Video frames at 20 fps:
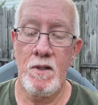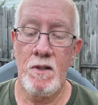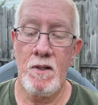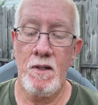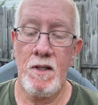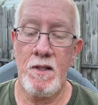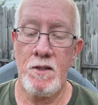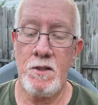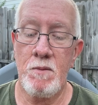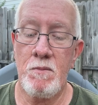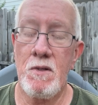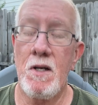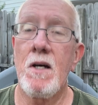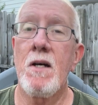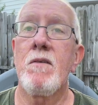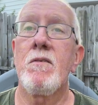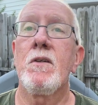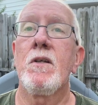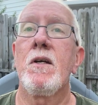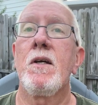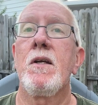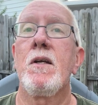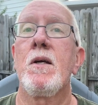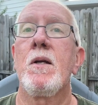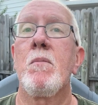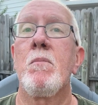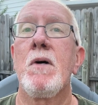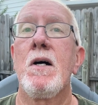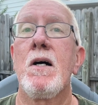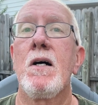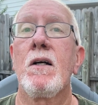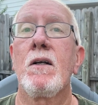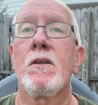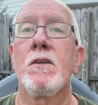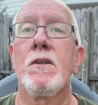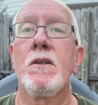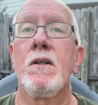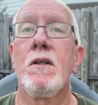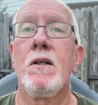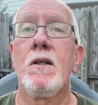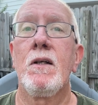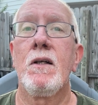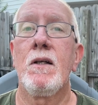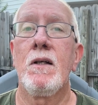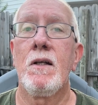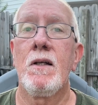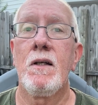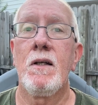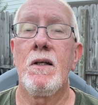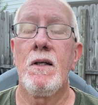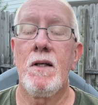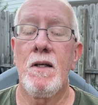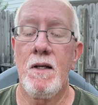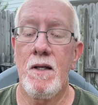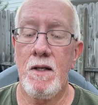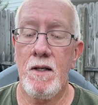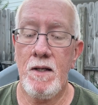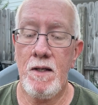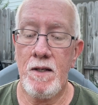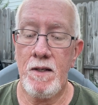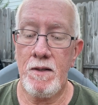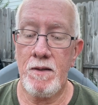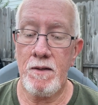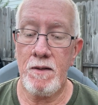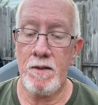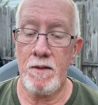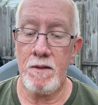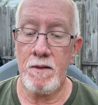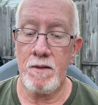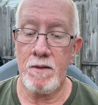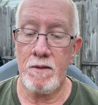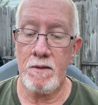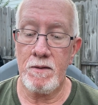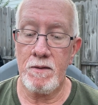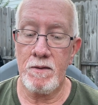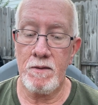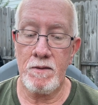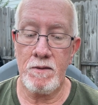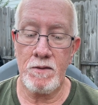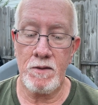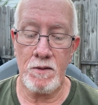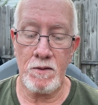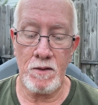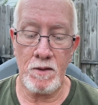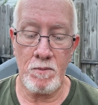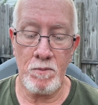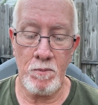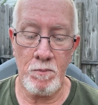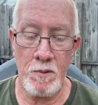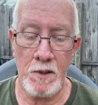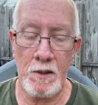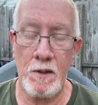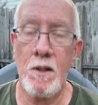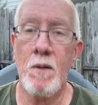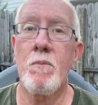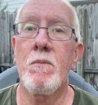had some knives laying in a box, and so I picked up